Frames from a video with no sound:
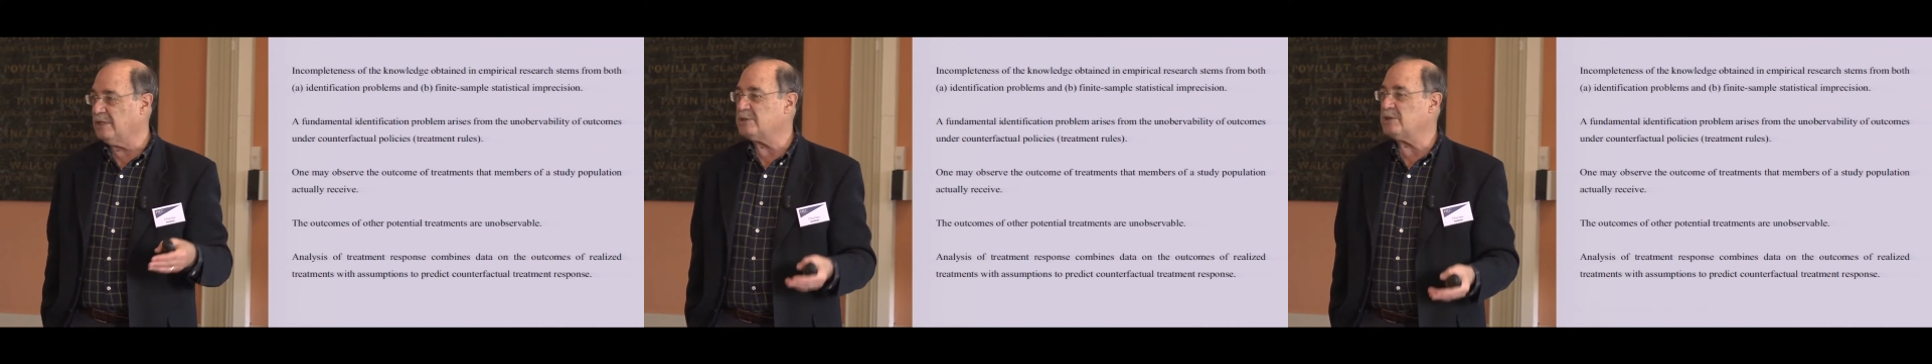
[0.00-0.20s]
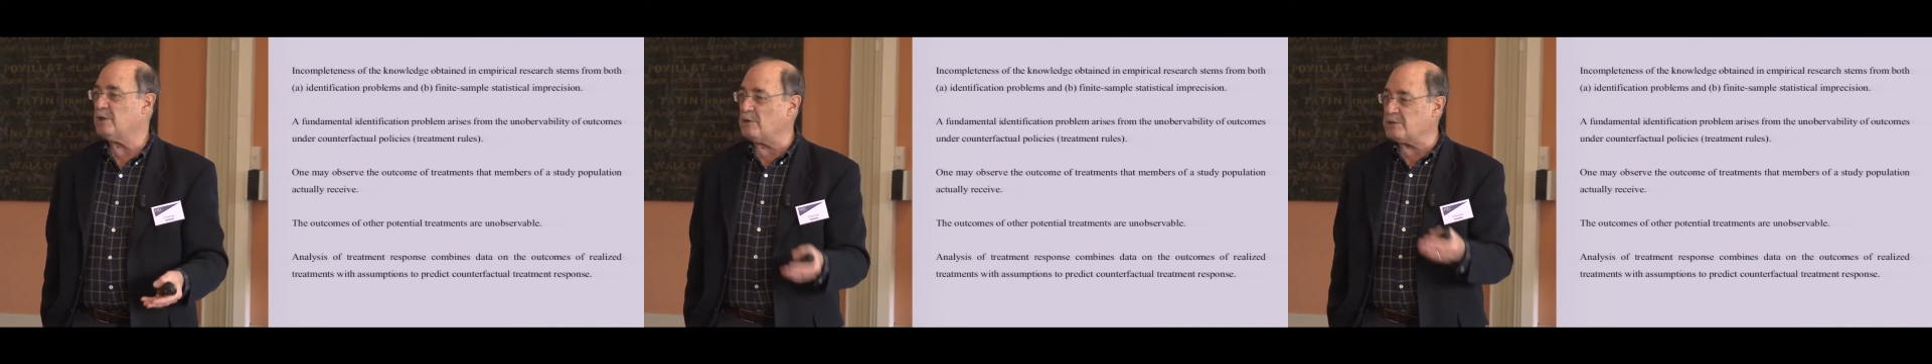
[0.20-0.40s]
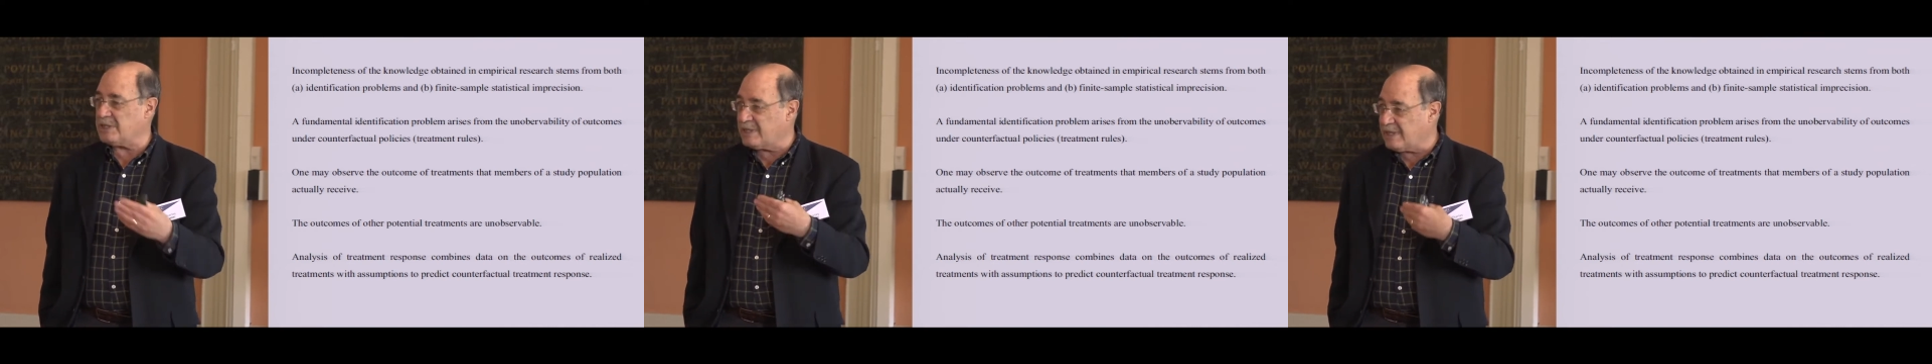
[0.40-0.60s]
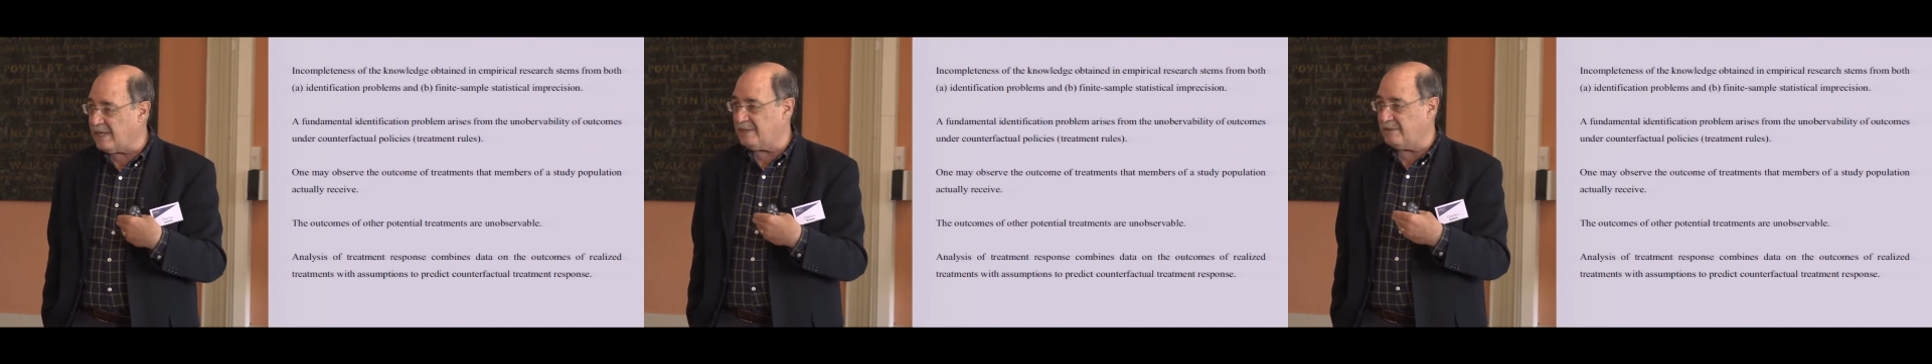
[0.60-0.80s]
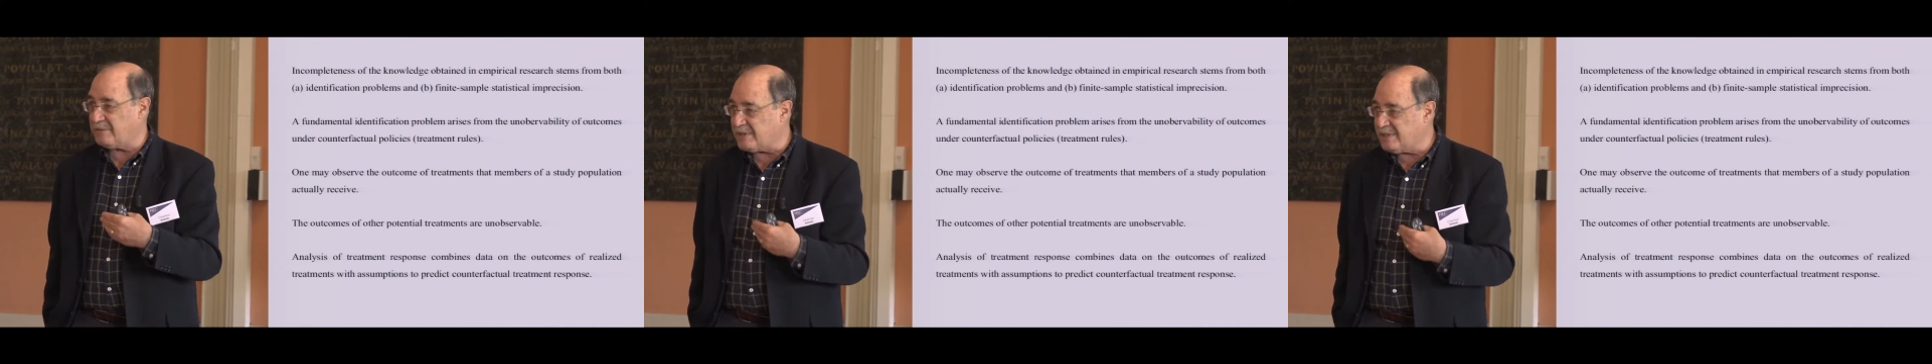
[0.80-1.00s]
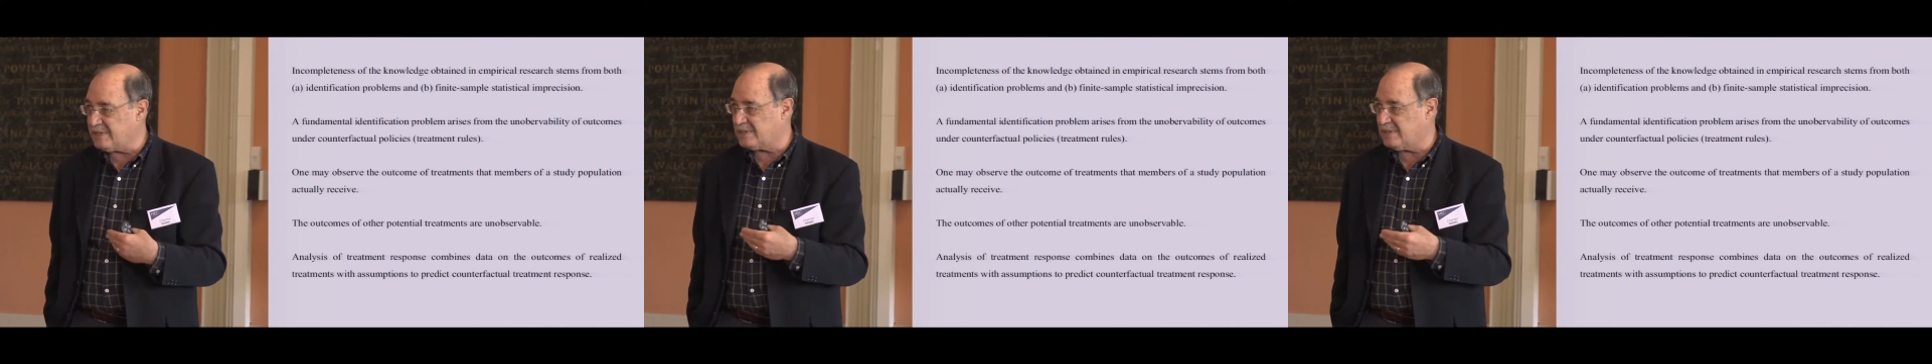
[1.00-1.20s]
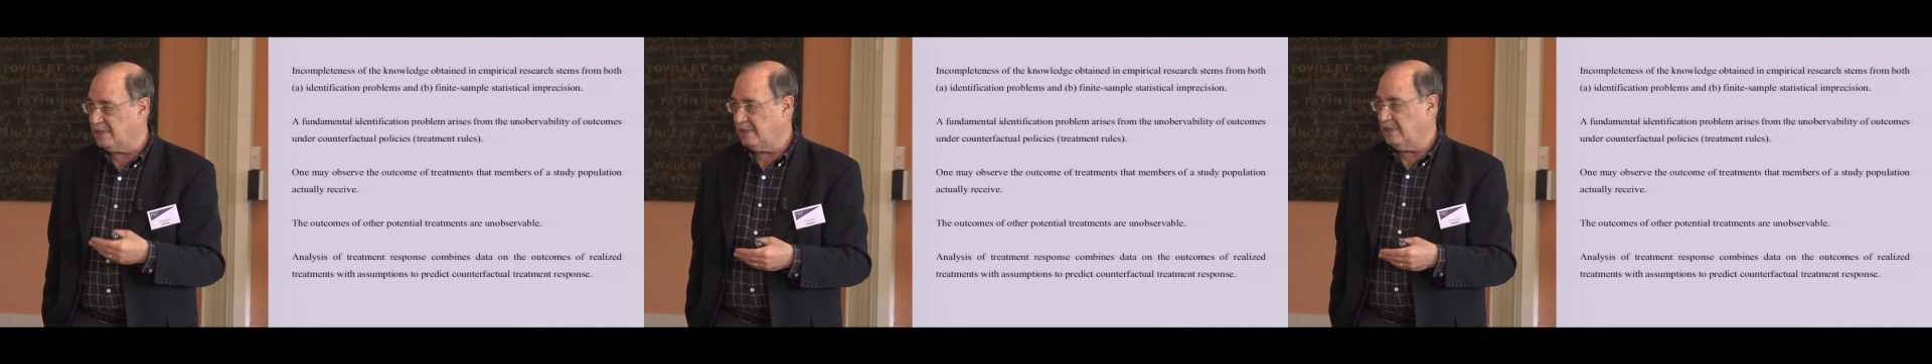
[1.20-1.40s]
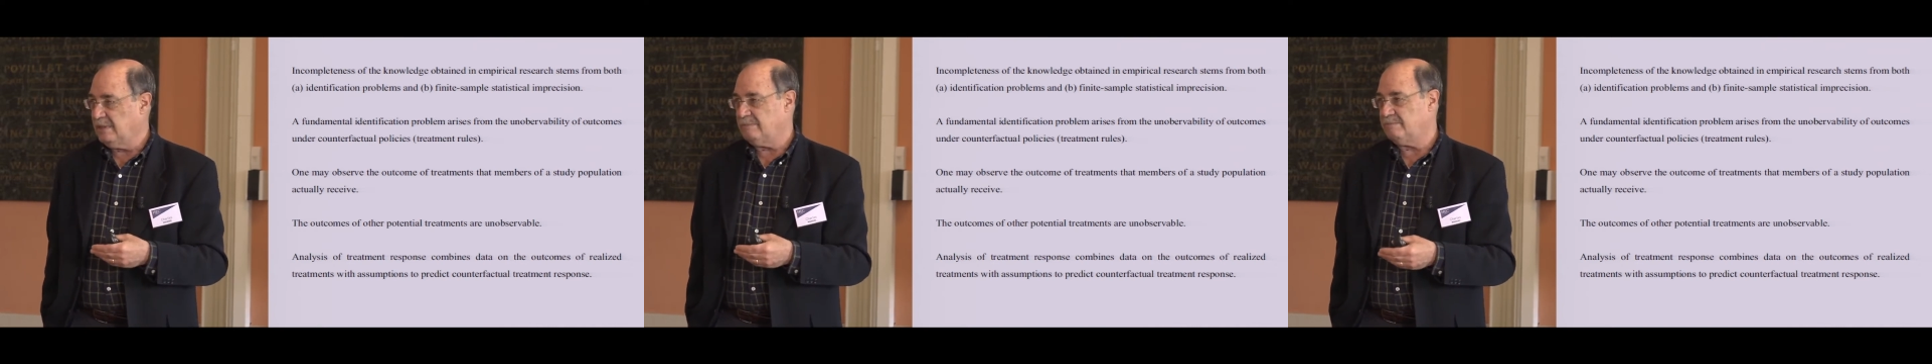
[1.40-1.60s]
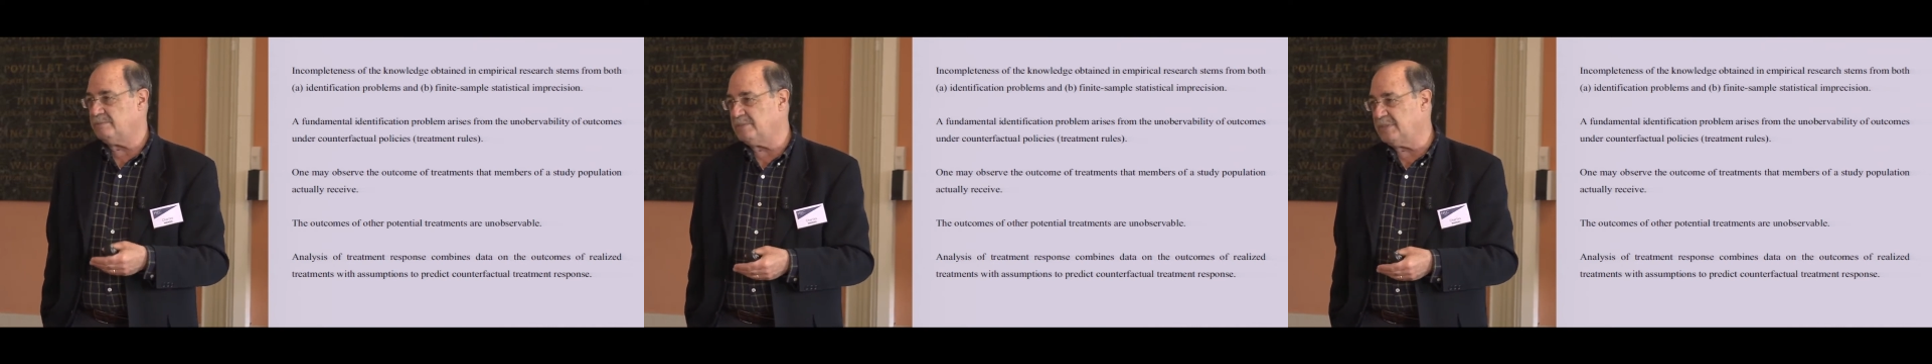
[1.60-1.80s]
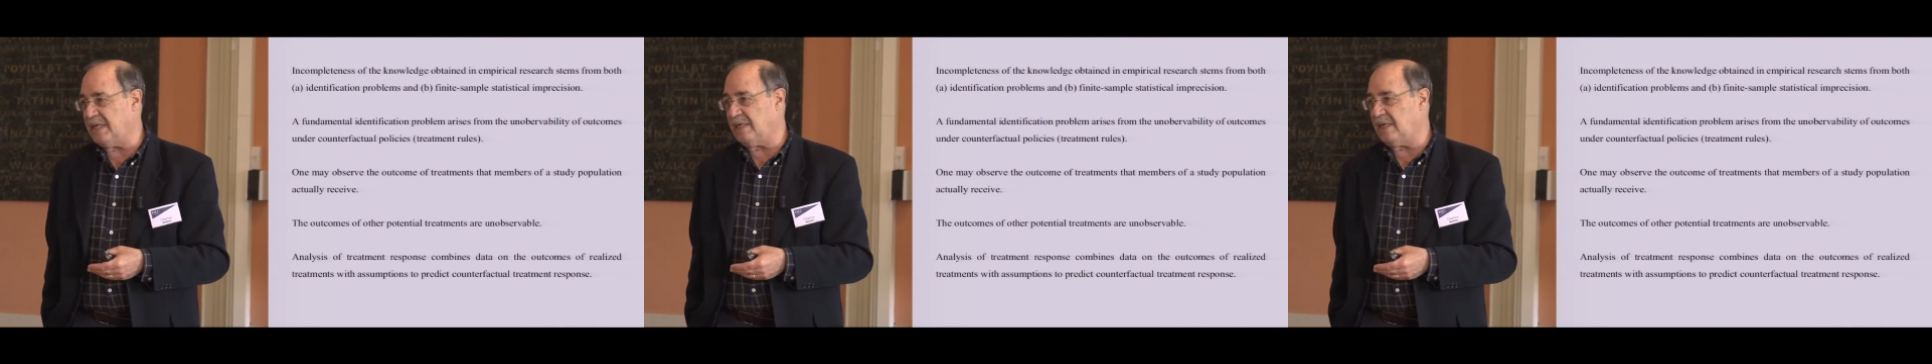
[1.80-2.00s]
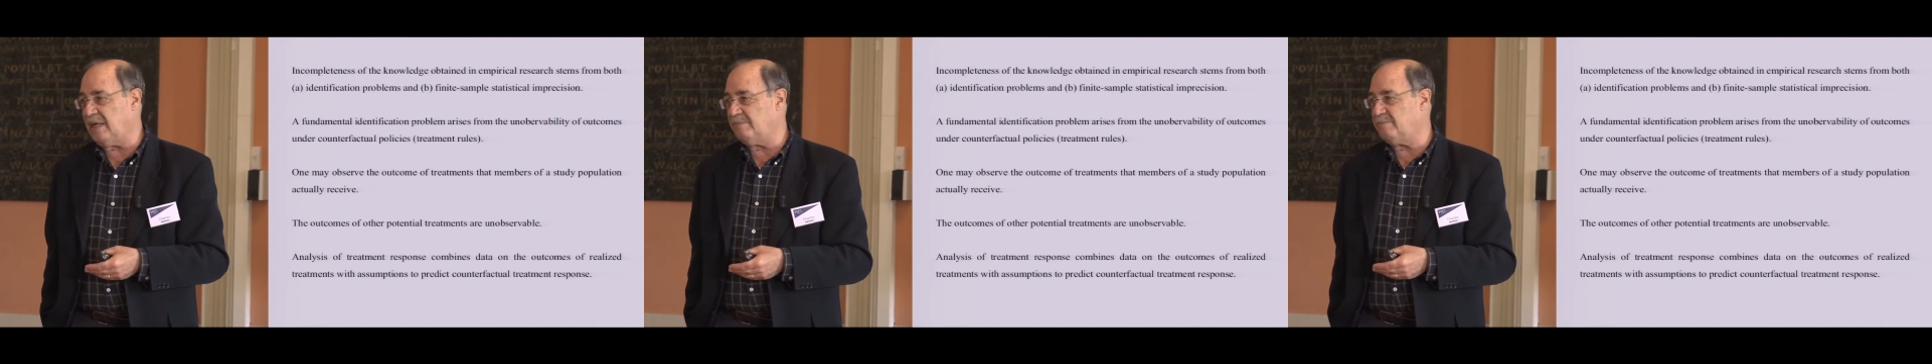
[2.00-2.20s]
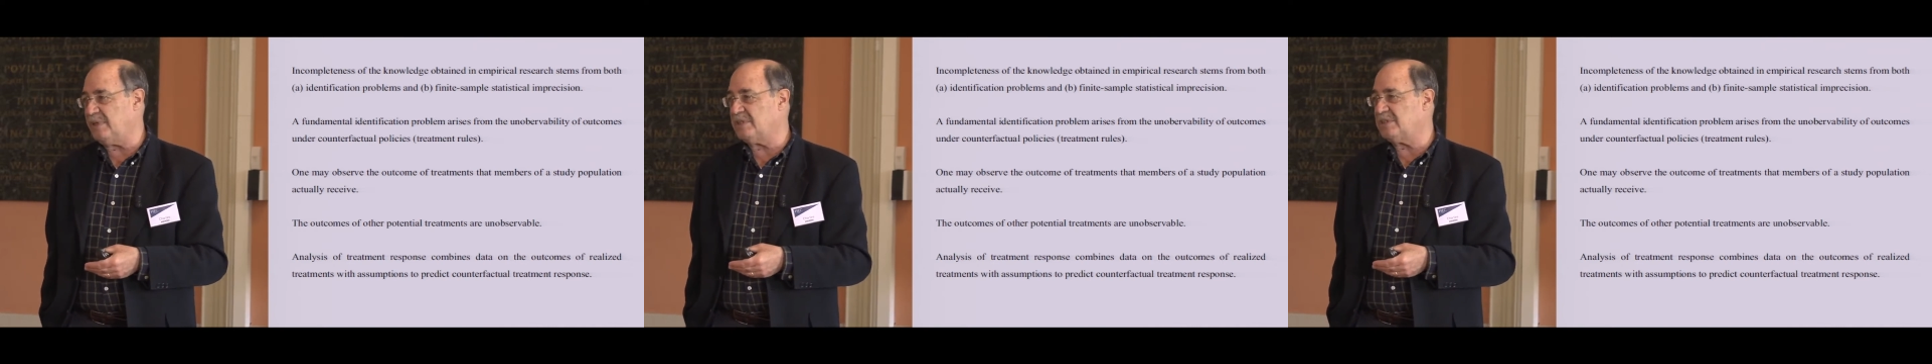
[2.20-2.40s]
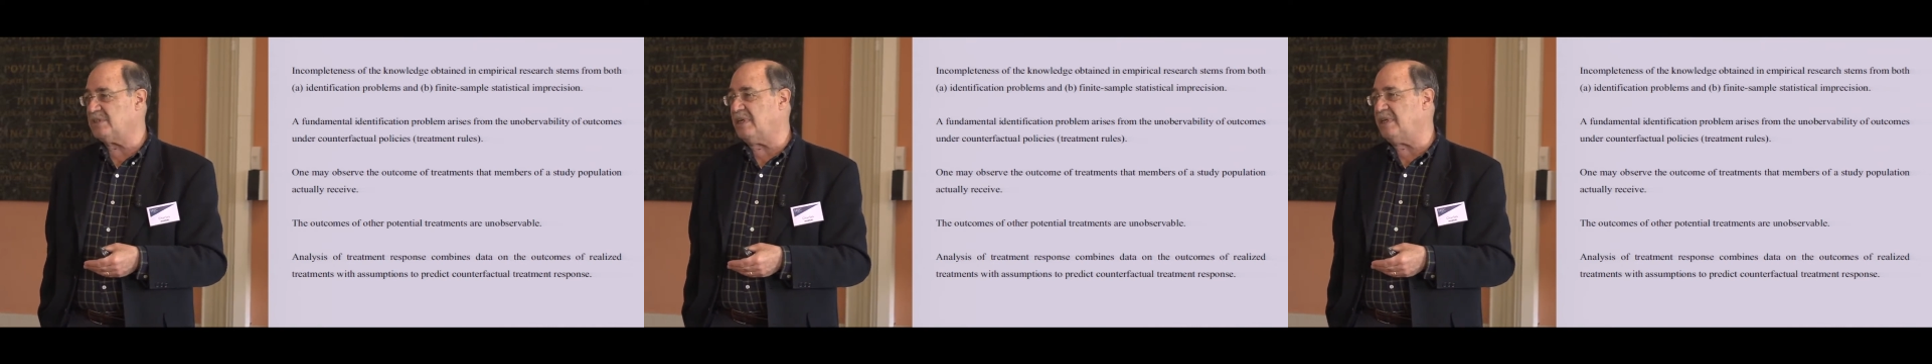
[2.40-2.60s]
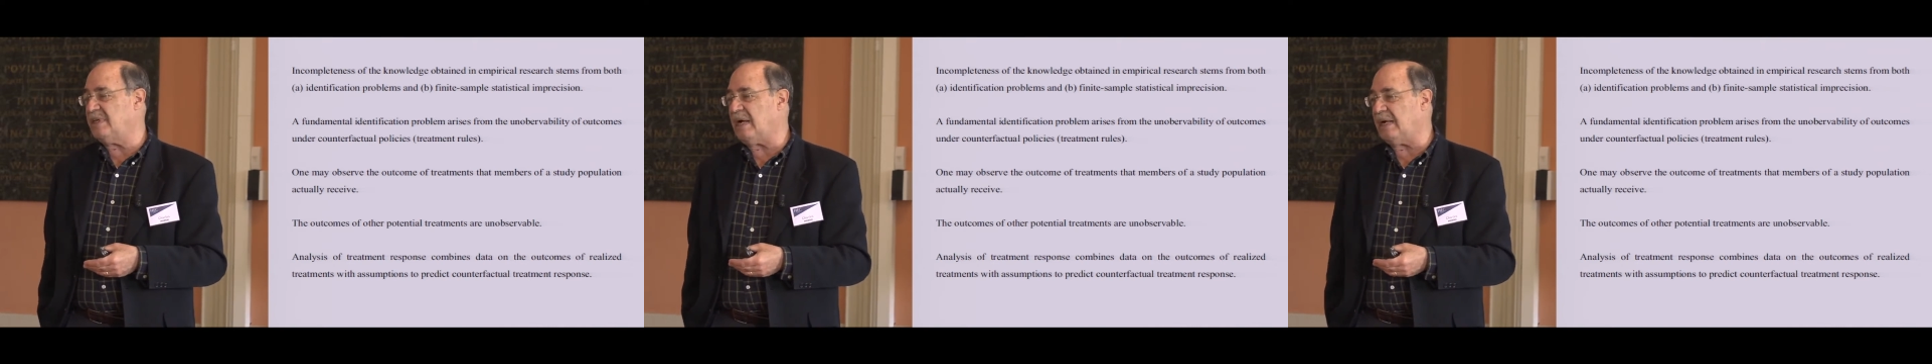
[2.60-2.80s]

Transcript: So those are the kind of things that I've been studying.